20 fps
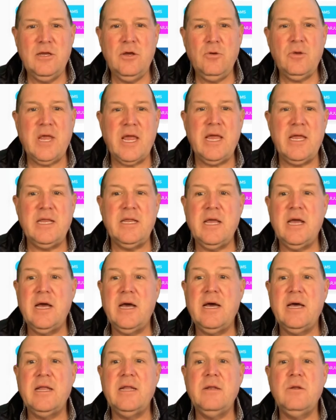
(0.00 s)
Okay,
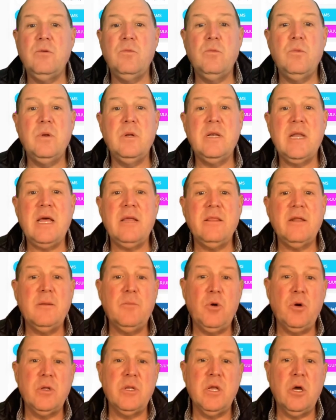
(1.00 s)
now that
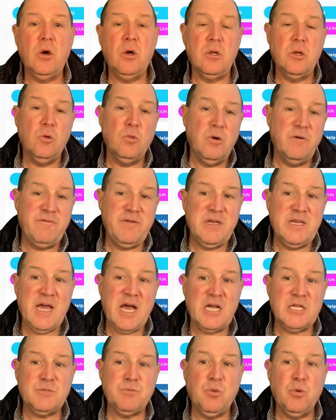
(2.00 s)
I'm on the HelloWoofy
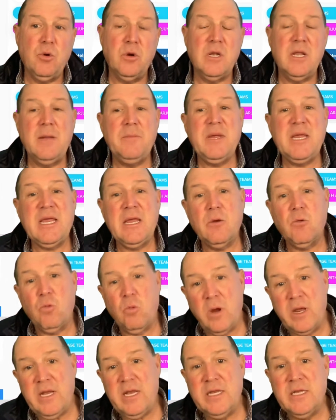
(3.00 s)
dashboard, let me get
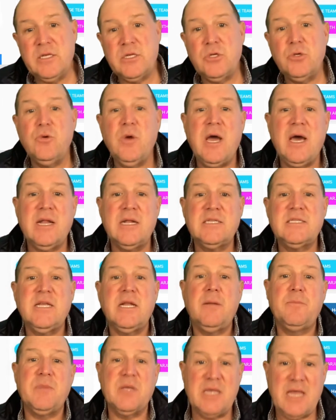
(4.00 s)
right into how to
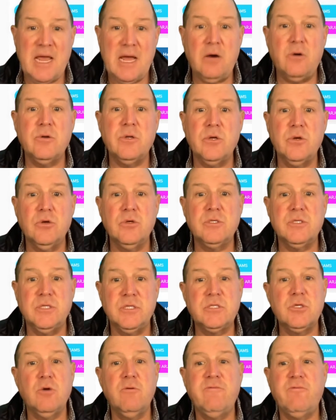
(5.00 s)
set up the calendars and
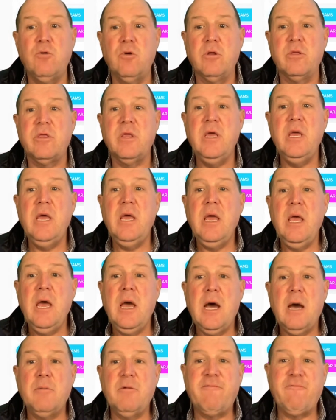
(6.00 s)
so forth.
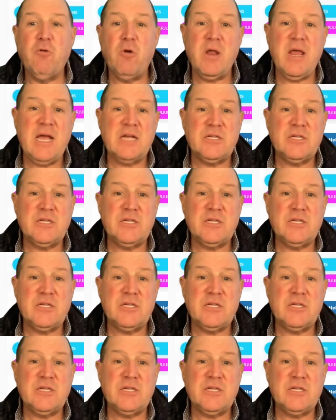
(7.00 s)
Before I